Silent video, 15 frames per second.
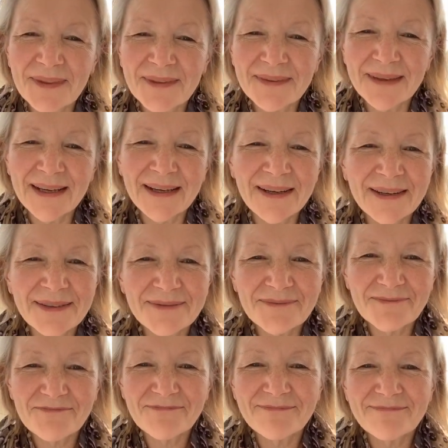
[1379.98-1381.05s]
you know,
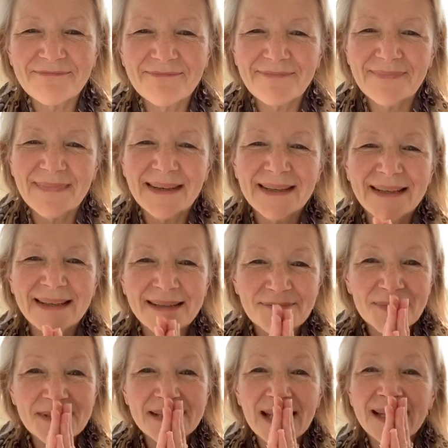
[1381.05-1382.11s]

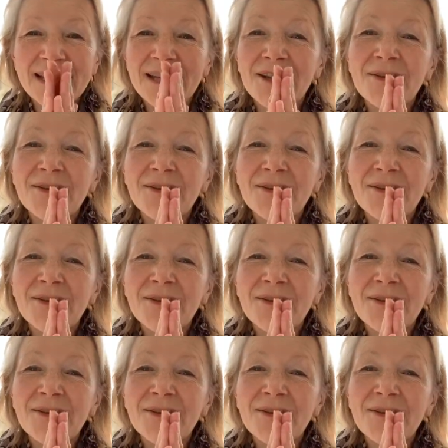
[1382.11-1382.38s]
I'm sending you